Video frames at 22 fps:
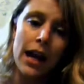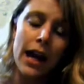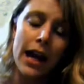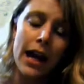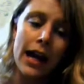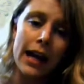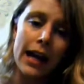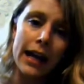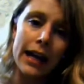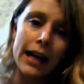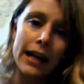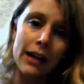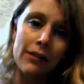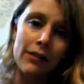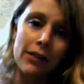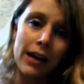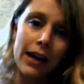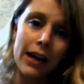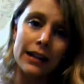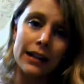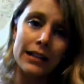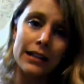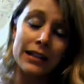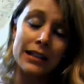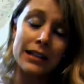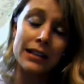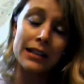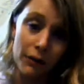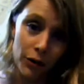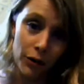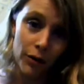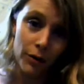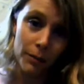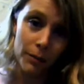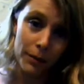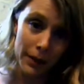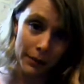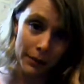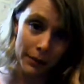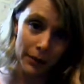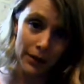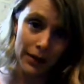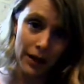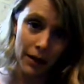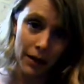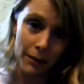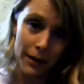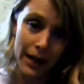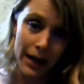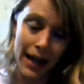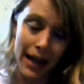And I've had several people tell me